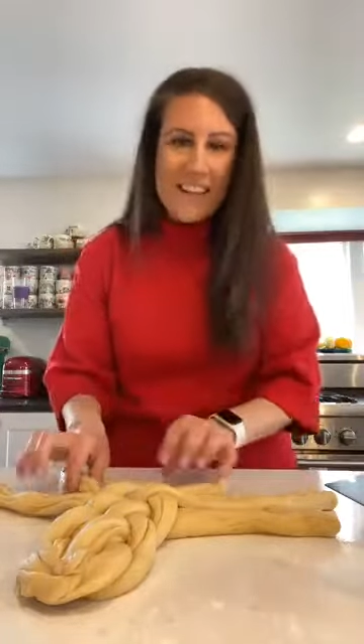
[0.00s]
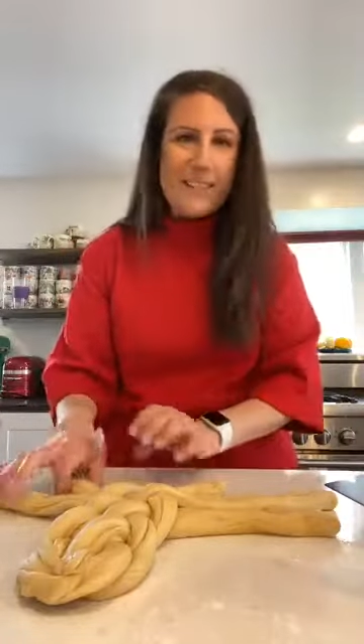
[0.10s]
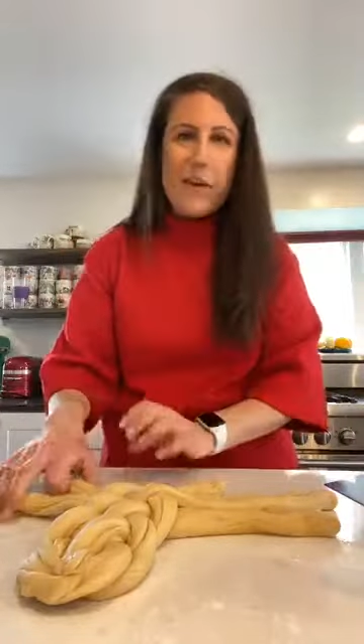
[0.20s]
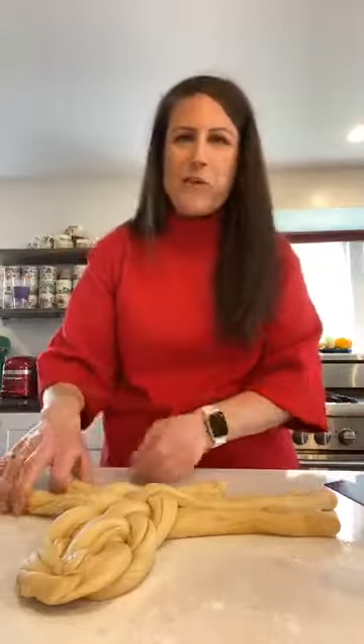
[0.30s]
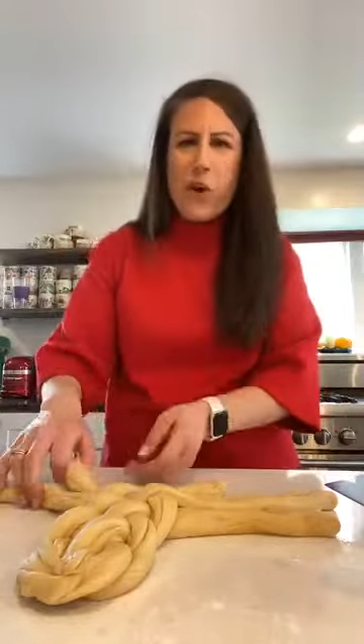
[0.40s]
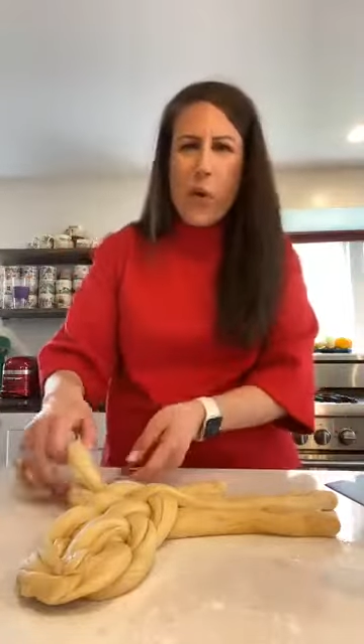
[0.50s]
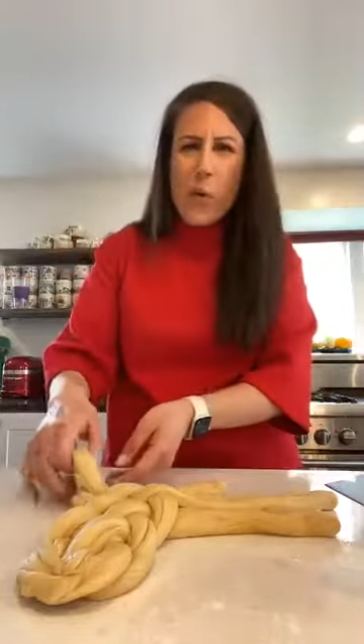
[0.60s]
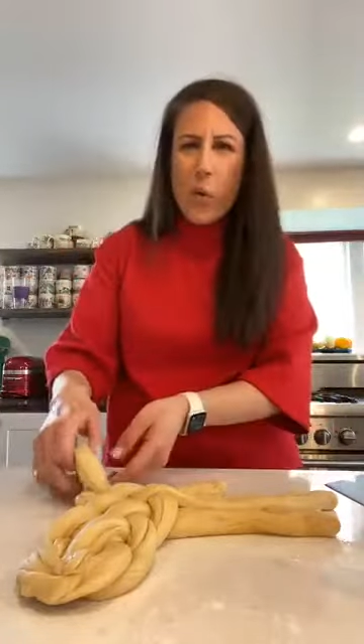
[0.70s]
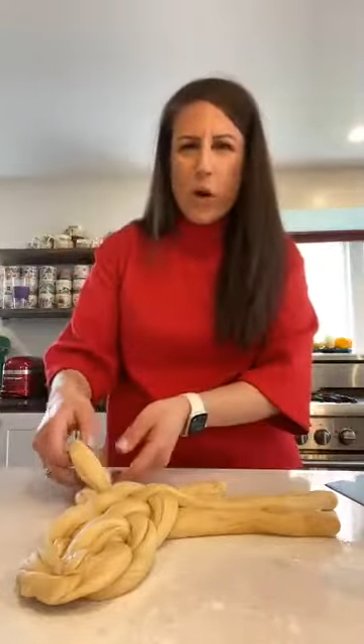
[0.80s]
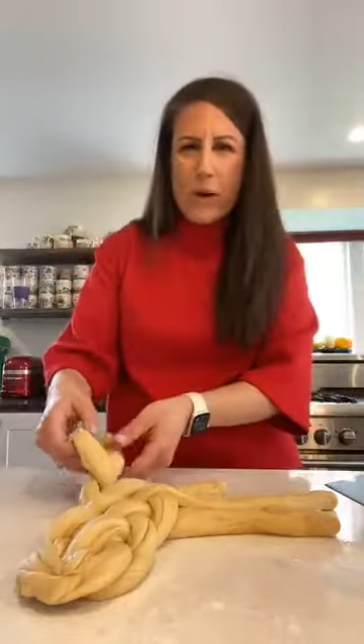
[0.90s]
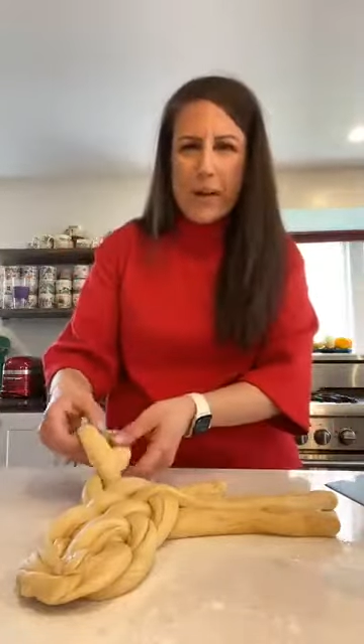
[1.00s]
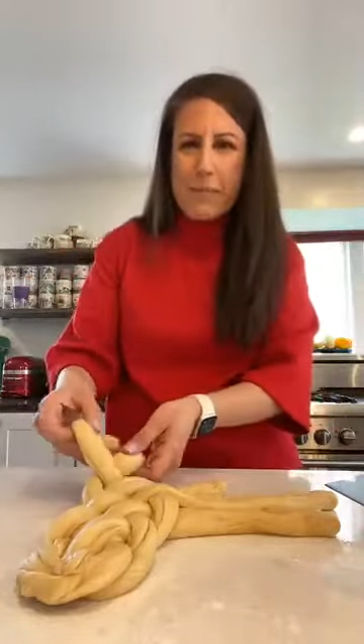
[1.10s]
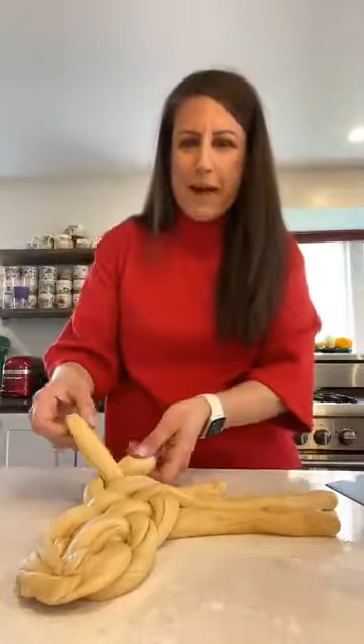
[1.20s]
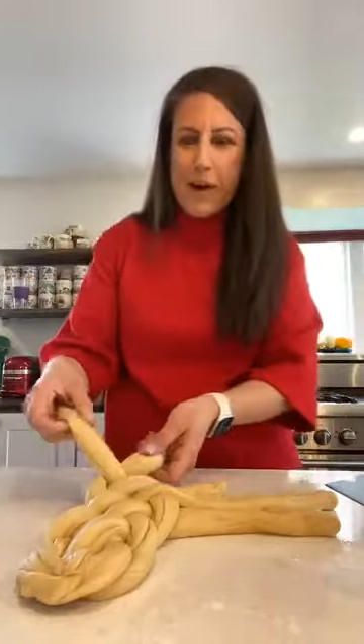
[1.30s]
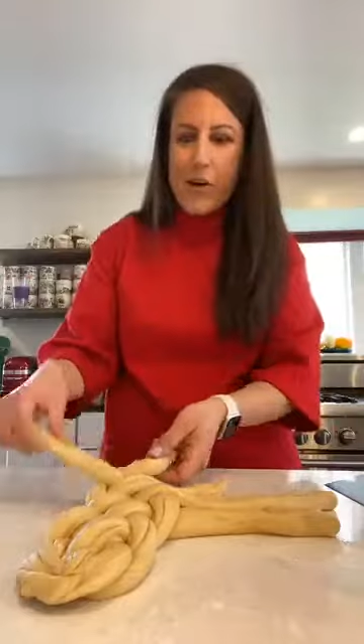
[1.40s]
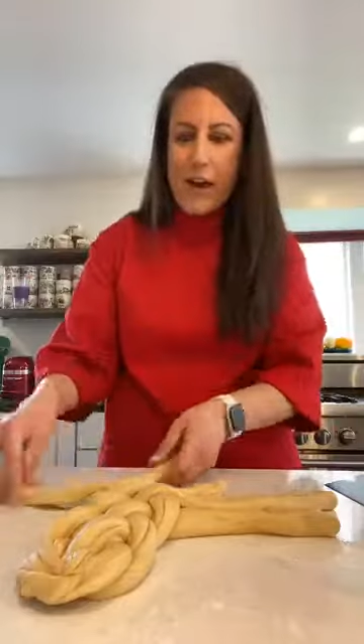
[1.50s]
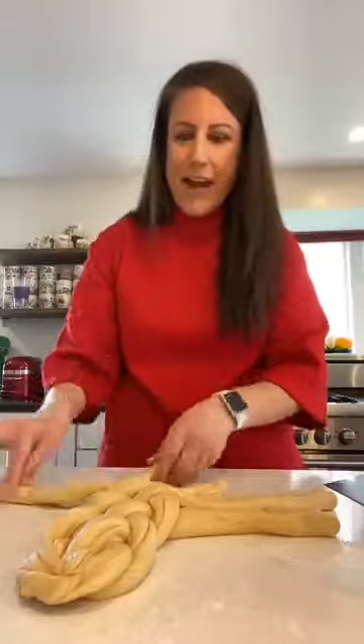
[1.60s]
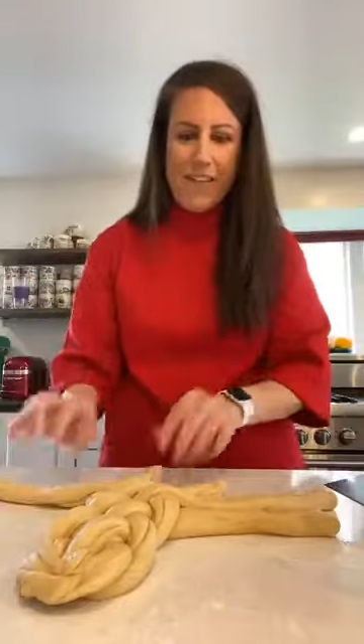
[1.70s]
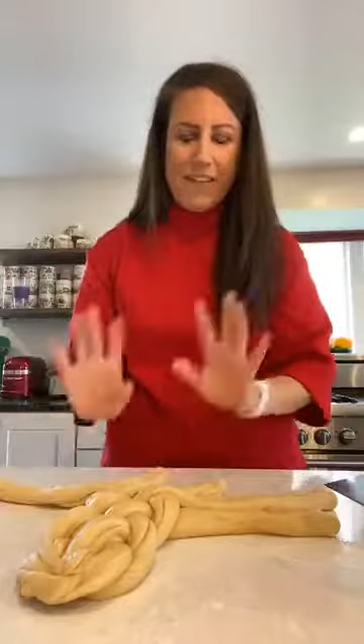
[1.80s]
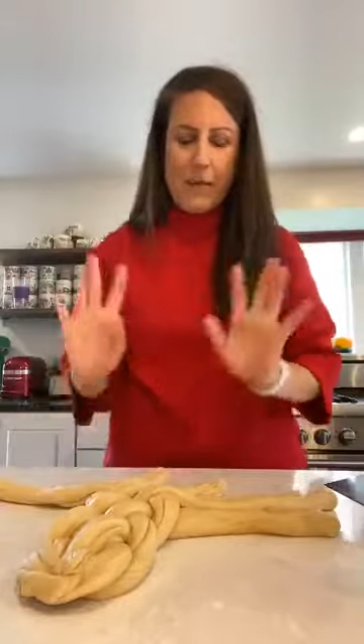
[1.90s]
So don't worry about
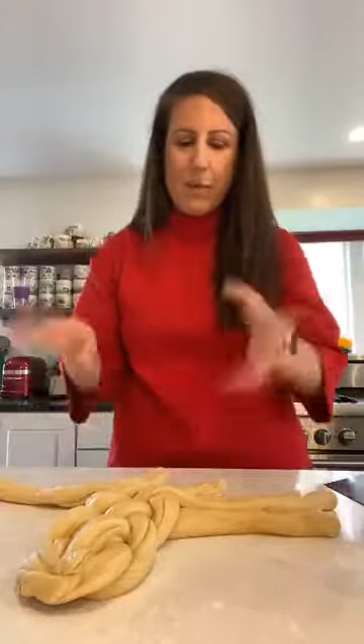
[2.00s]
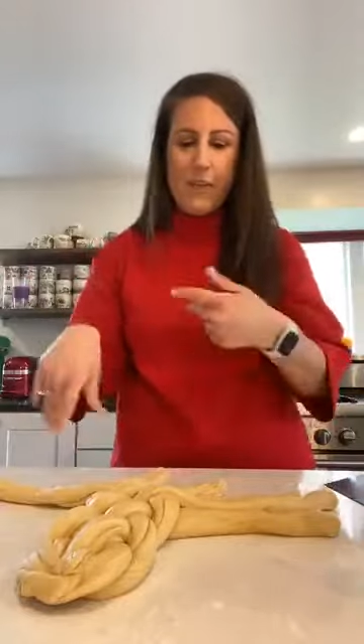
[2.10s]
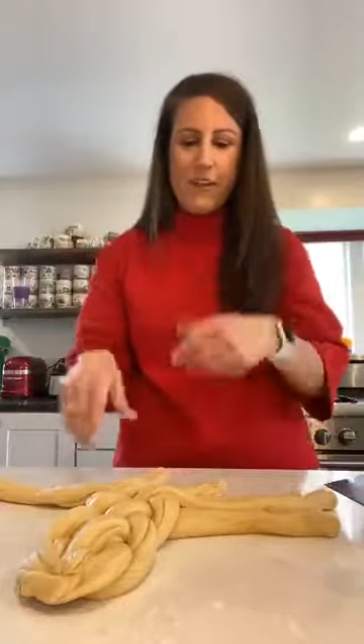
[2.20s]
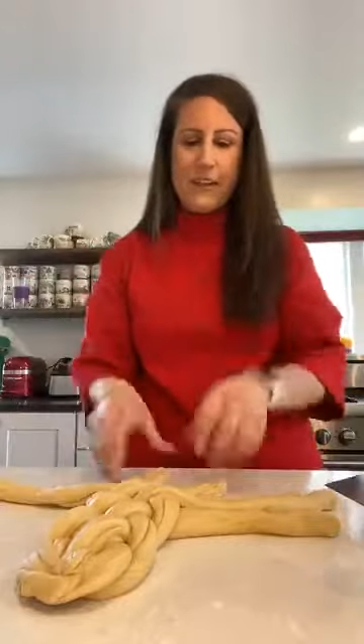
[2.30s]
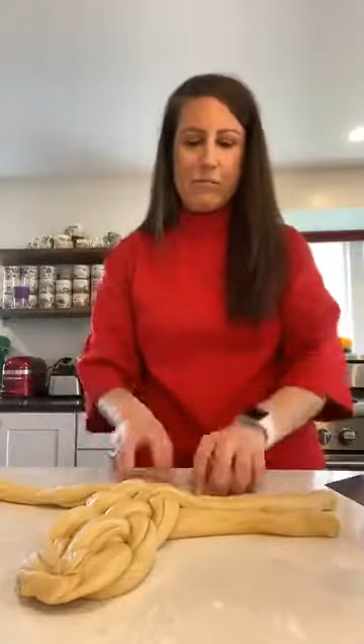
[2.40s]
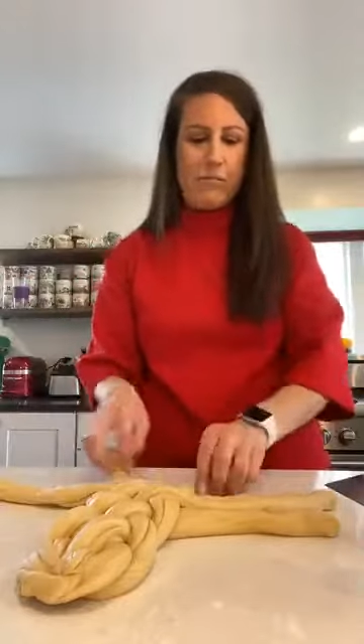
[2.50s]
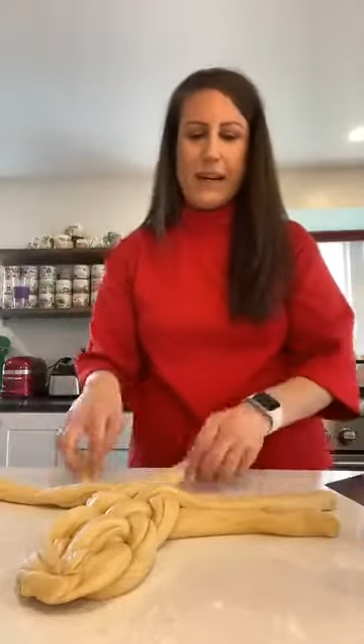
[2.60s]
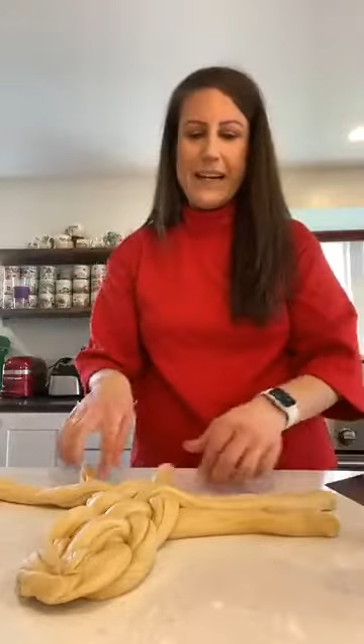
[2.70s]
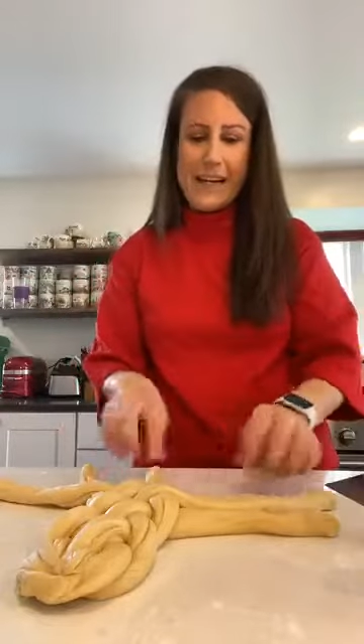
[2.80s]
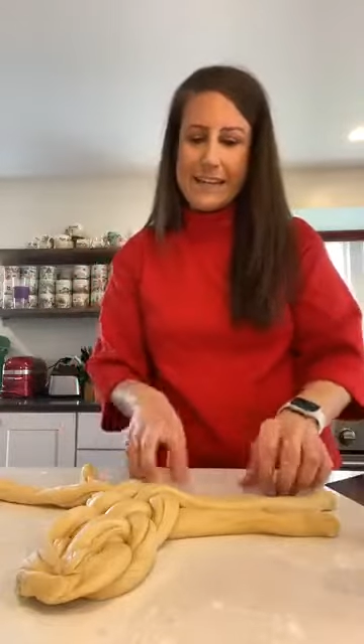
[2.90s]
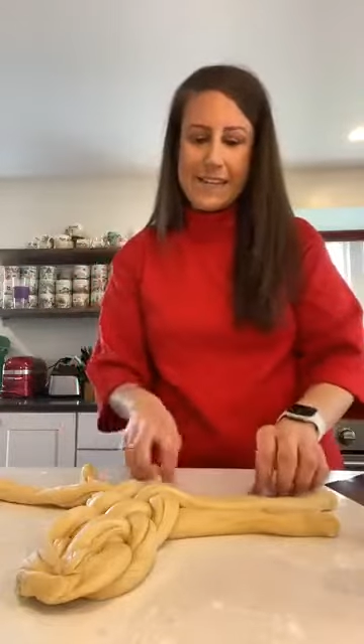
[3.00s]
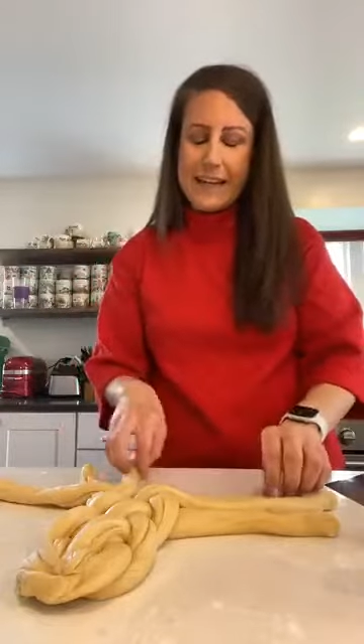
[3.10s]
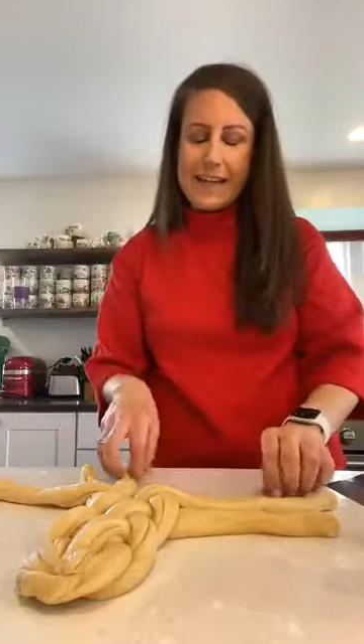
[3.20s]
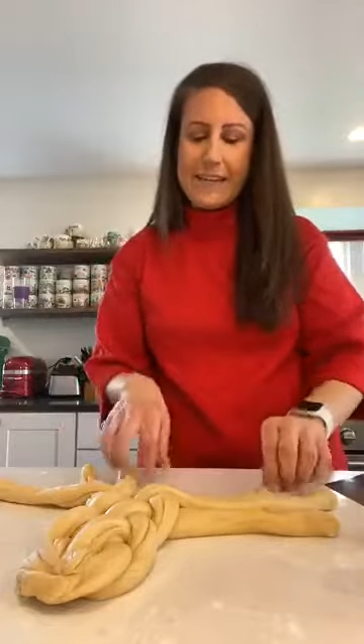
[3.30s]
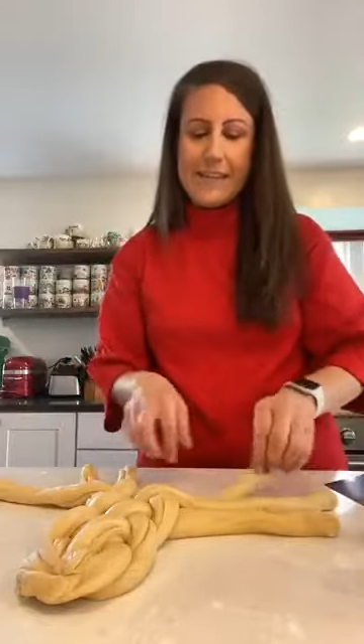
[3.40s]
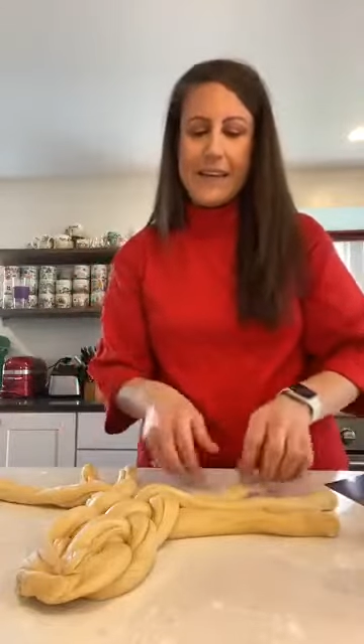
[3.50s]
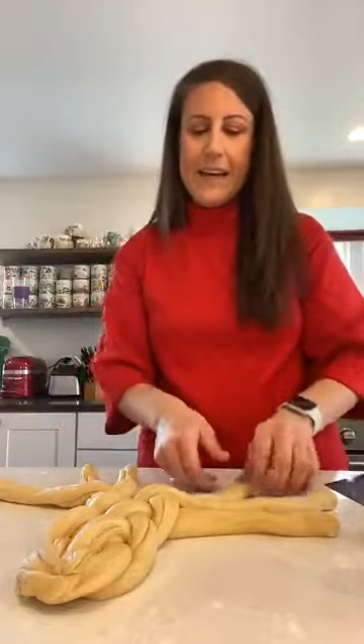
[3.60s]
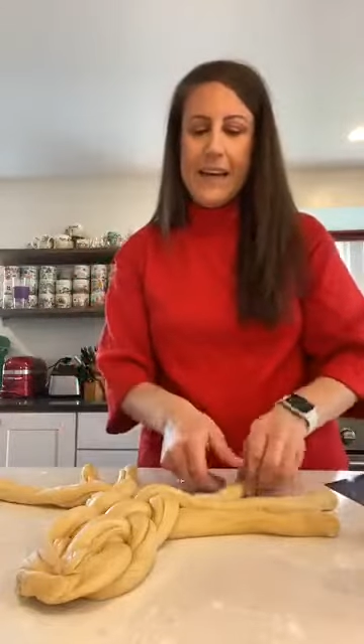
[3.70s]
having the perfect braiding skills.